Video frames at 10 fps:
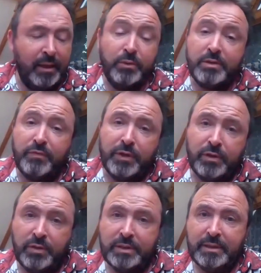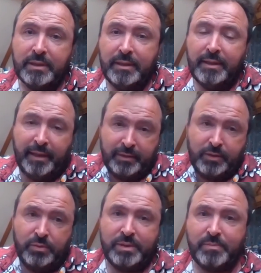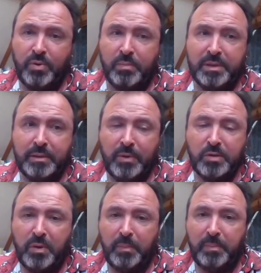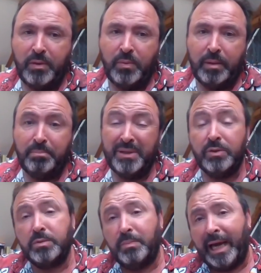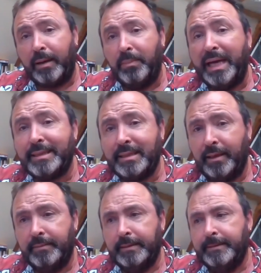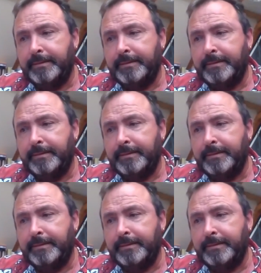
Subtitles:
closed for good, and of course, probably the most popular one, build back better.